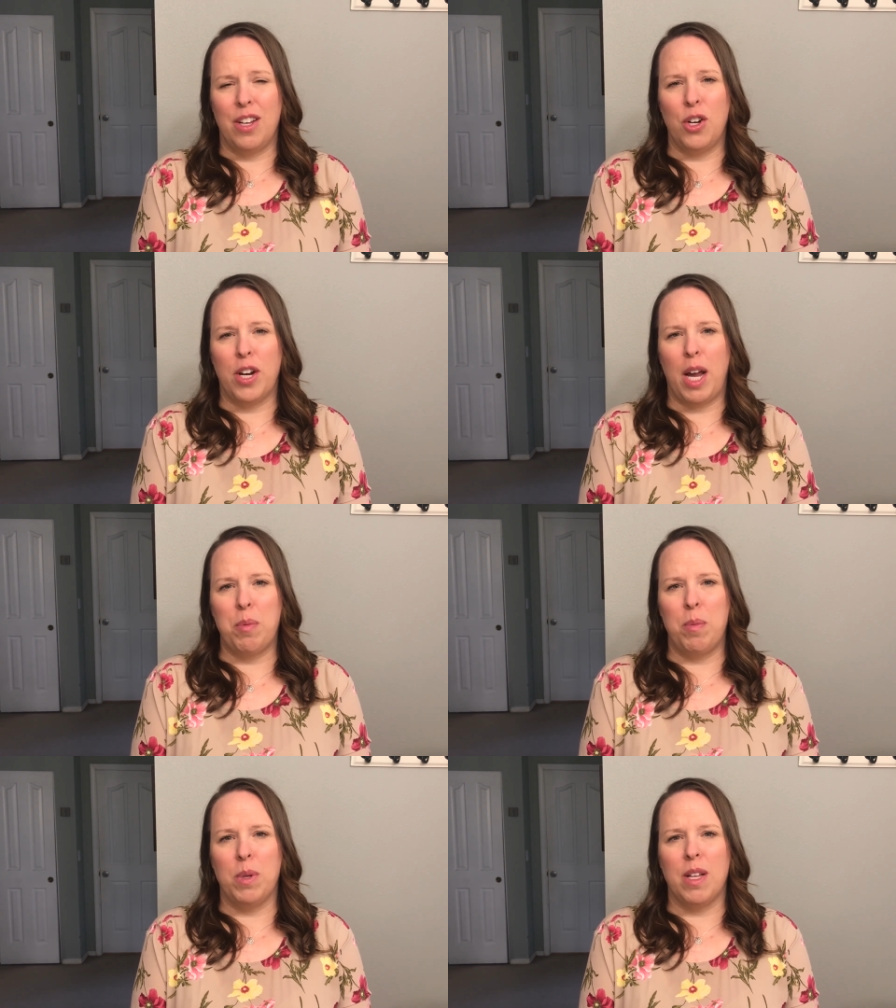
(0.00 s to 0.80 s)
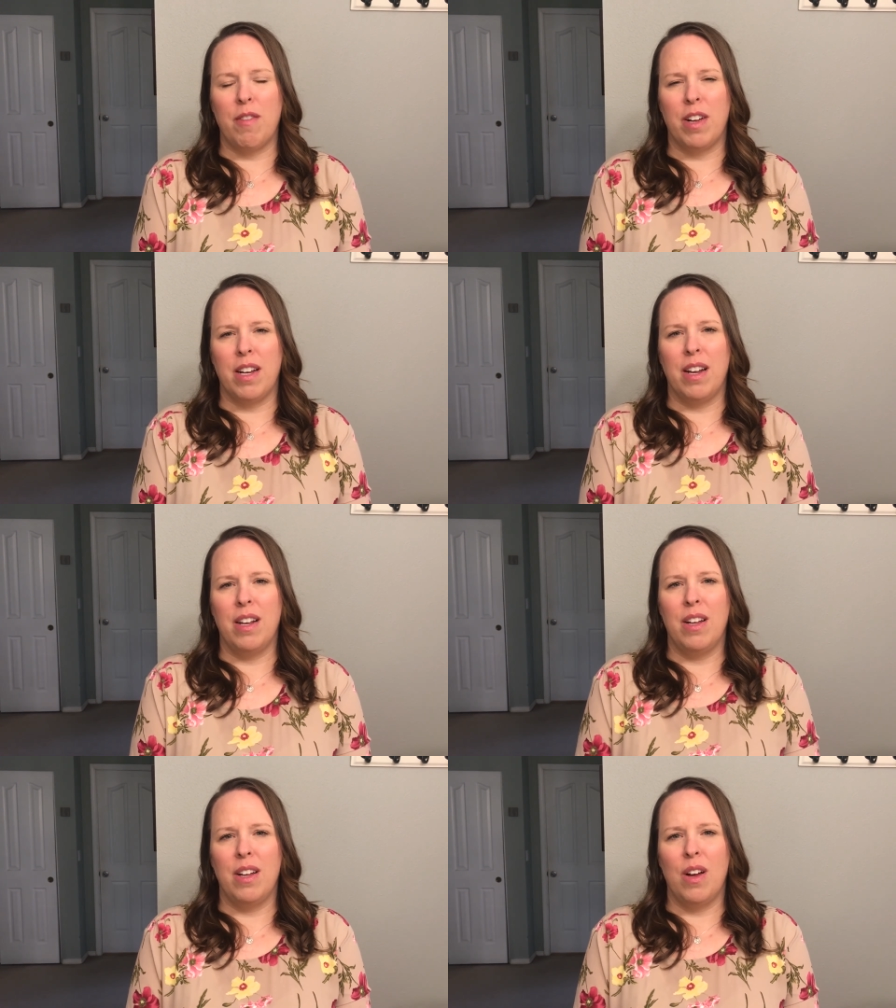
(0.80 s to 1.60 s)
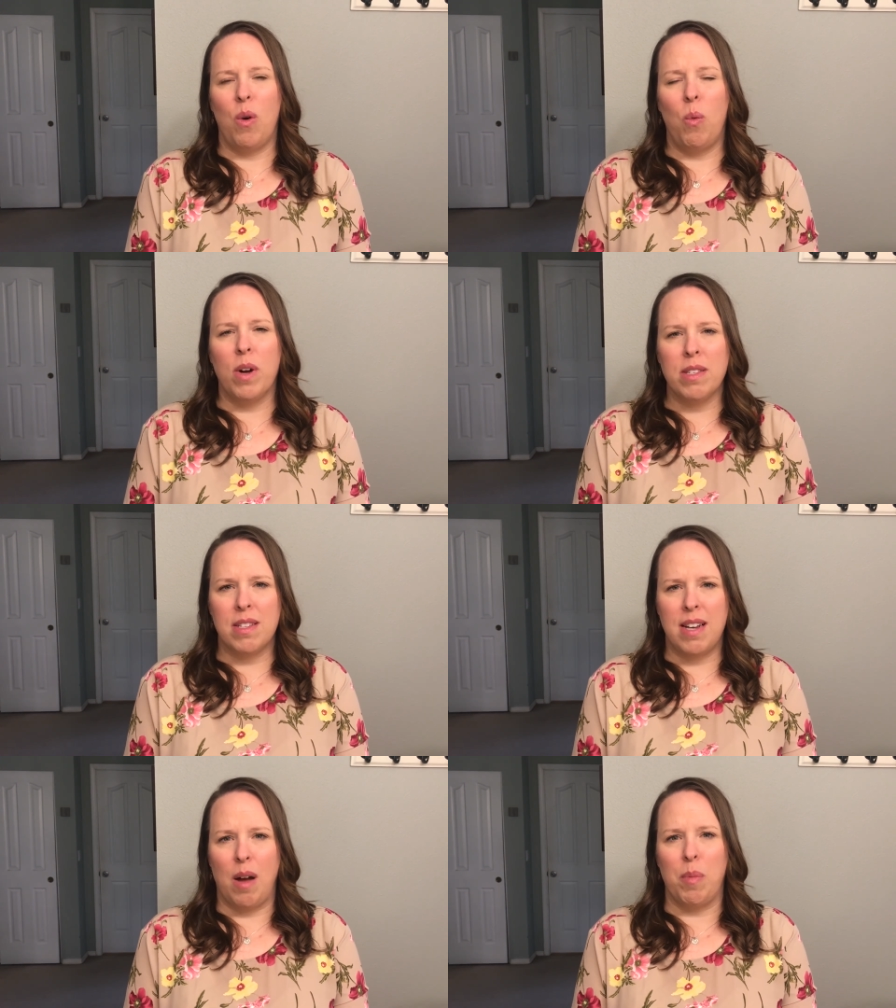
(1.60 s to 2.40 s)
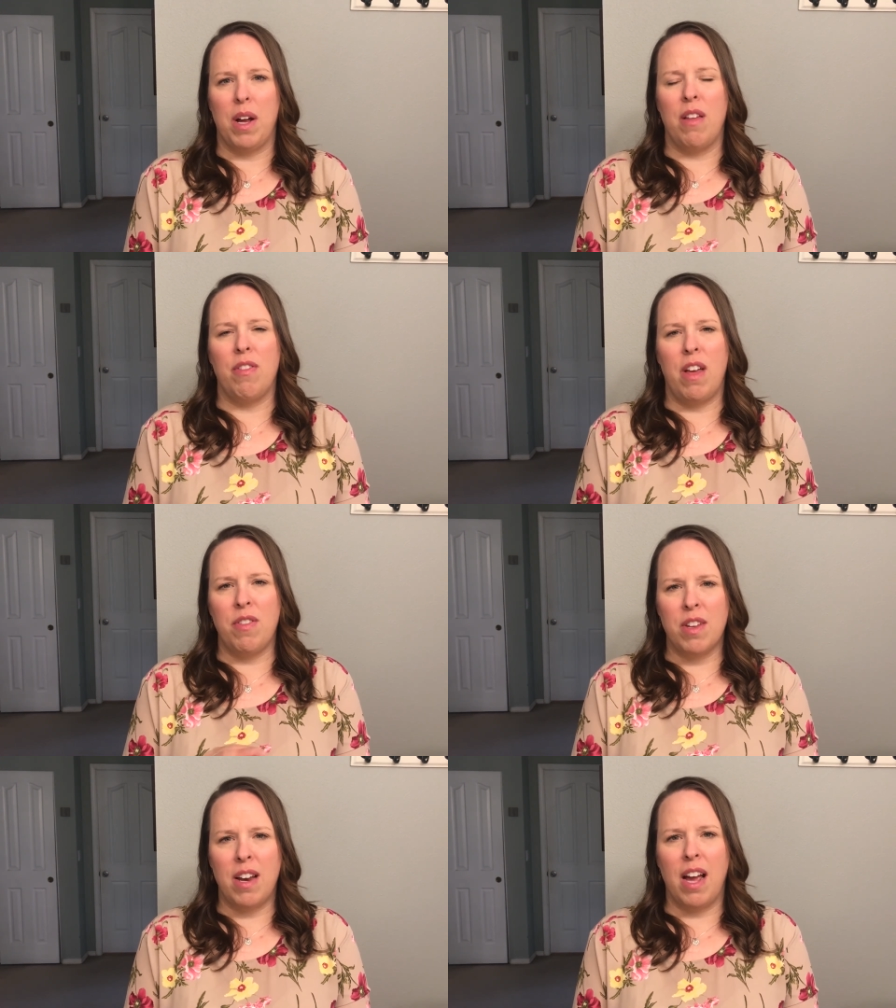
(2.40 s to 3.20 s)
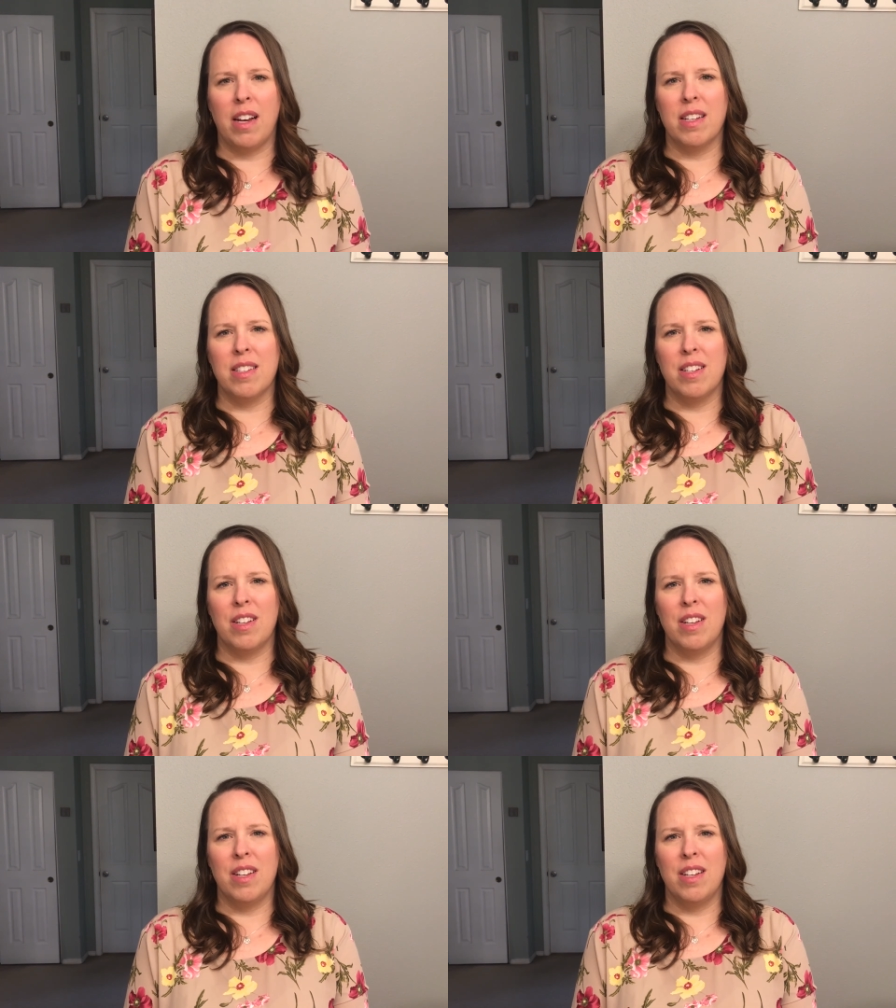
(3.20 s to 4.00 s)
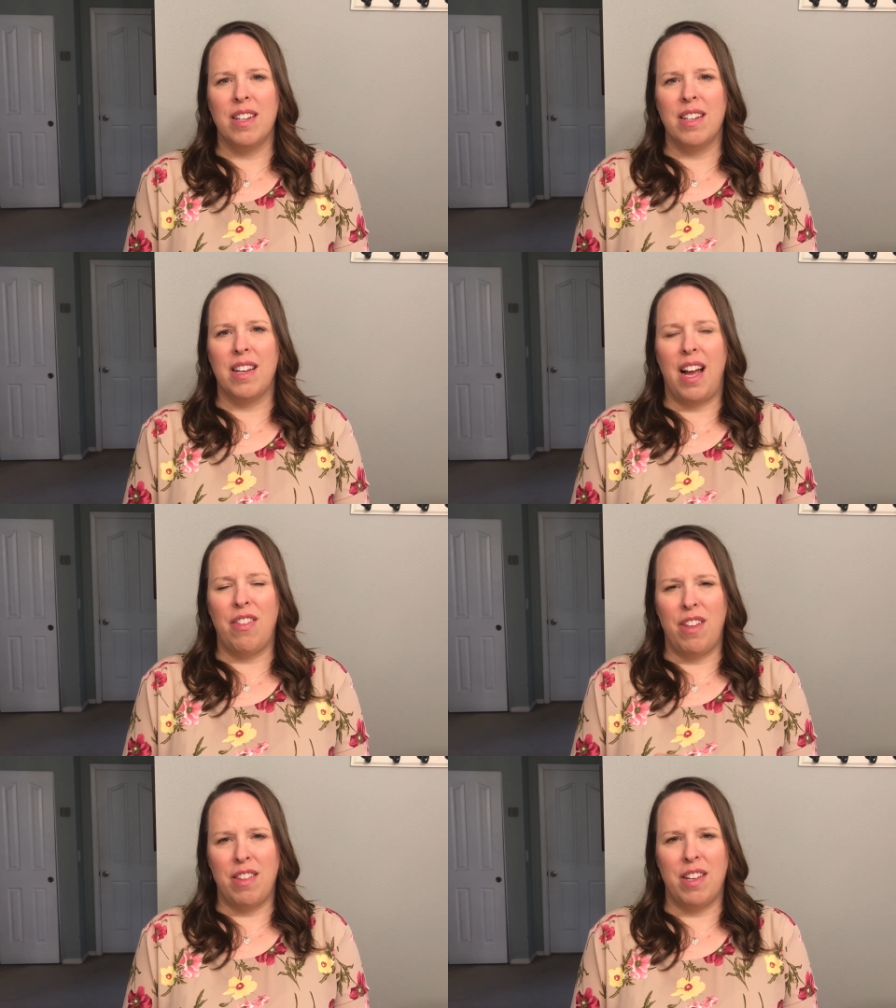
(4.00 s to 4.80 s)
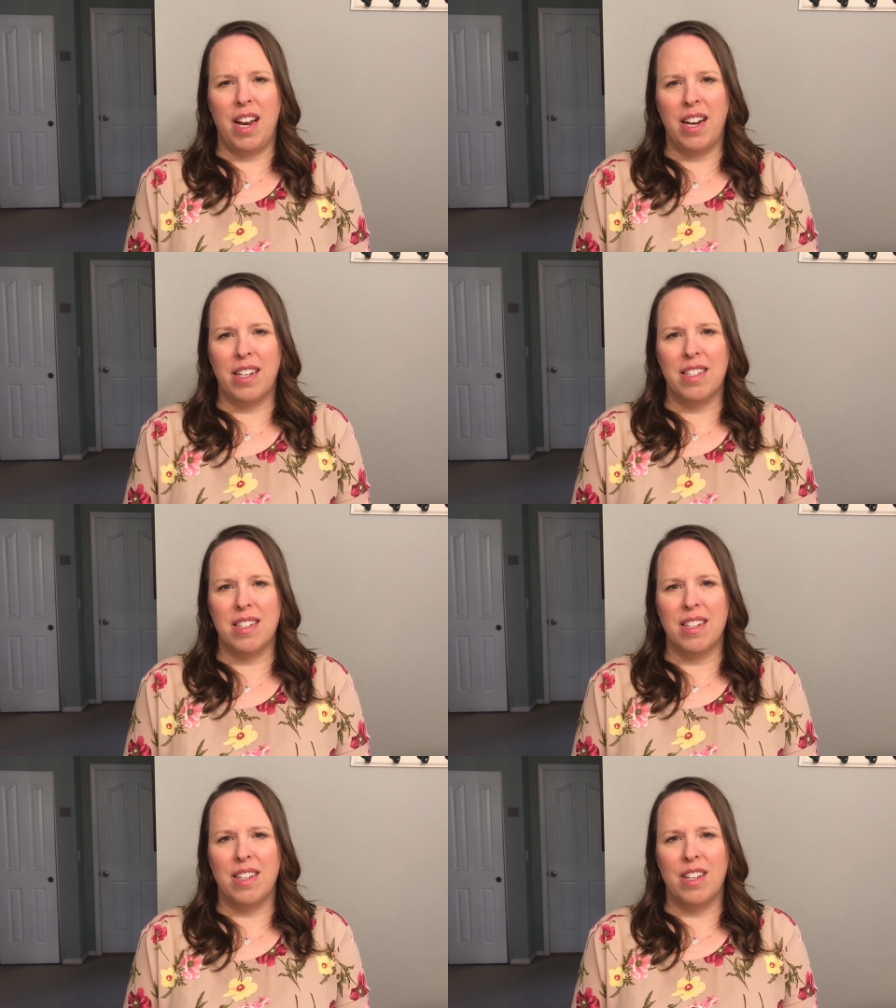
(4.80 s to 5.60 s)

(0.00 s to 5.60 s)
You're capable of it one step and then the next and then the next.